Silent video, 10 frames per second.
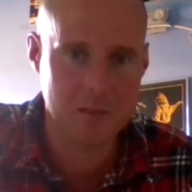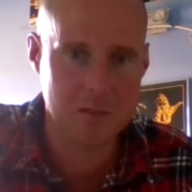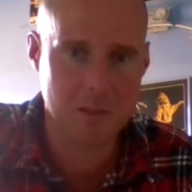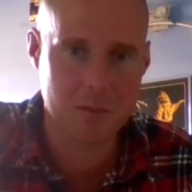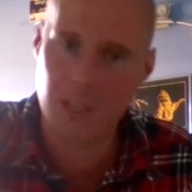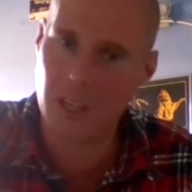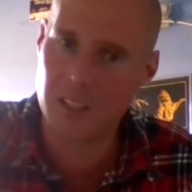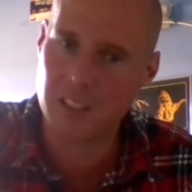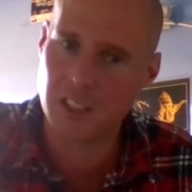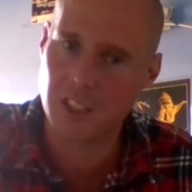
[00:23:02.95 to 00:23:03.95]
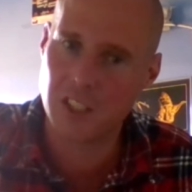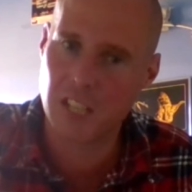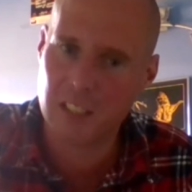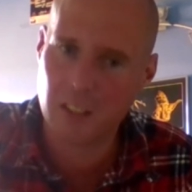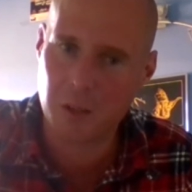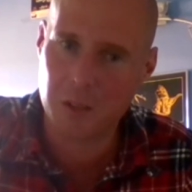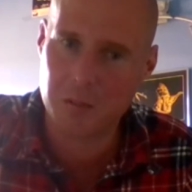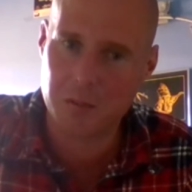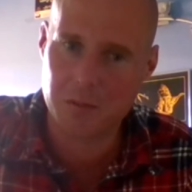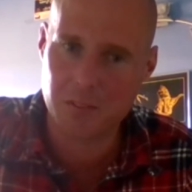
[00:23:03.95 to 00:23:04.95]
we've hit a shed
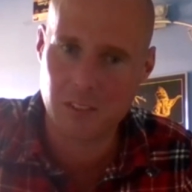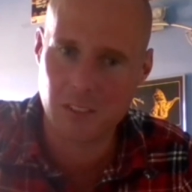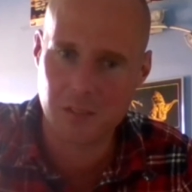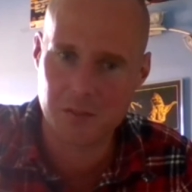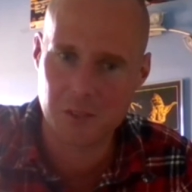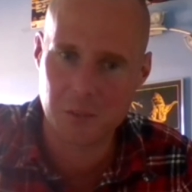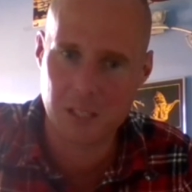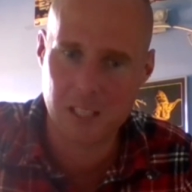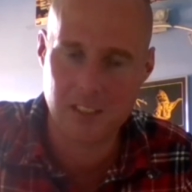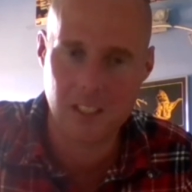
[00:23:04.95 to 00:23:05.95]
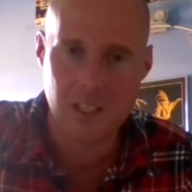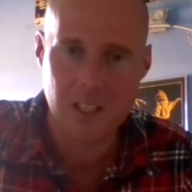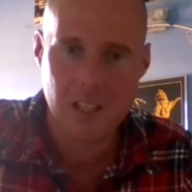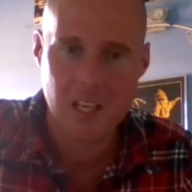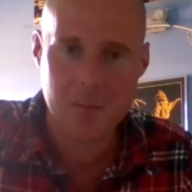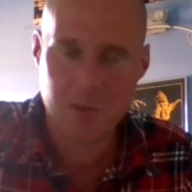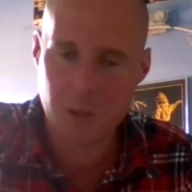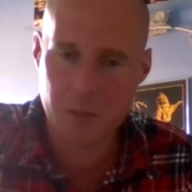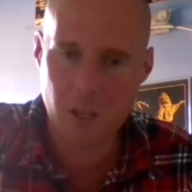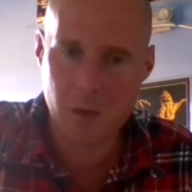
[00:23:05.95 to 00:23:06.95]
load of subjects.
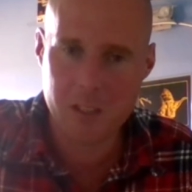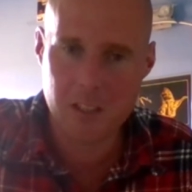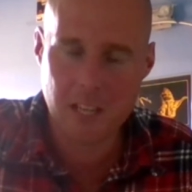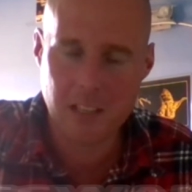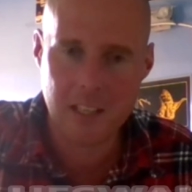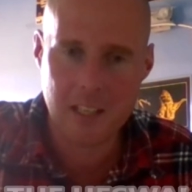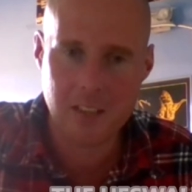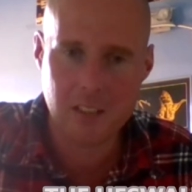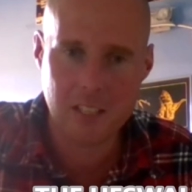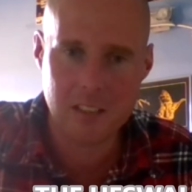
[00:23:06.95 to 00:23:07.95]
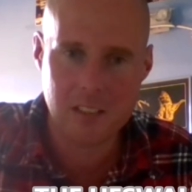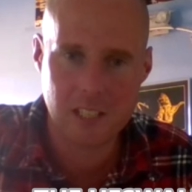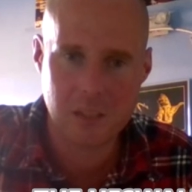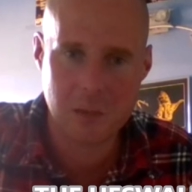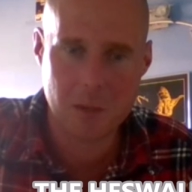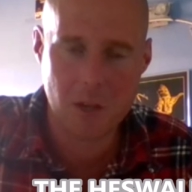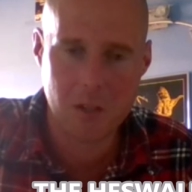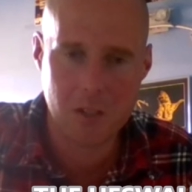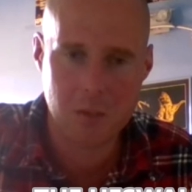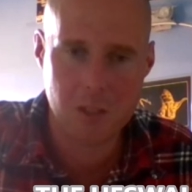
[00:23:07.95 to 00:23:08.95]
Before we go, is there anything else you'd like to say to our
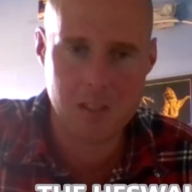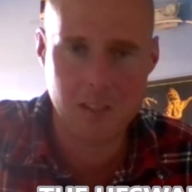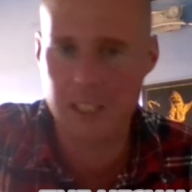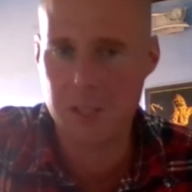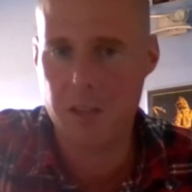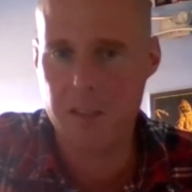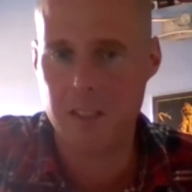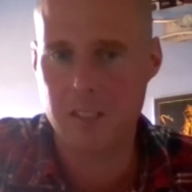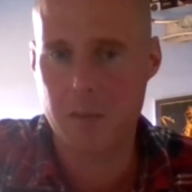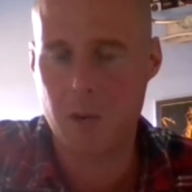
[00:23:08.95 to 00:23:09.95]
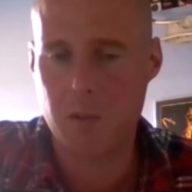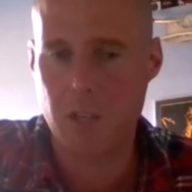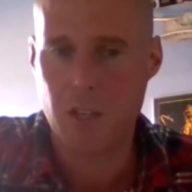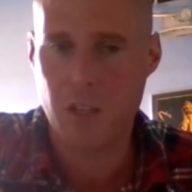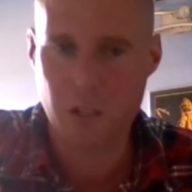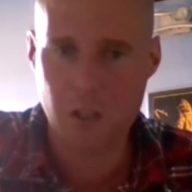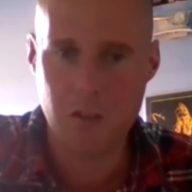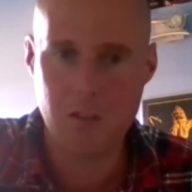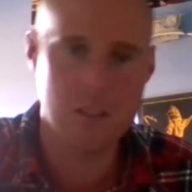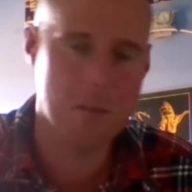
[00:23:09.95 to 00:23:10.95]
audience watching this, whether it's about you, your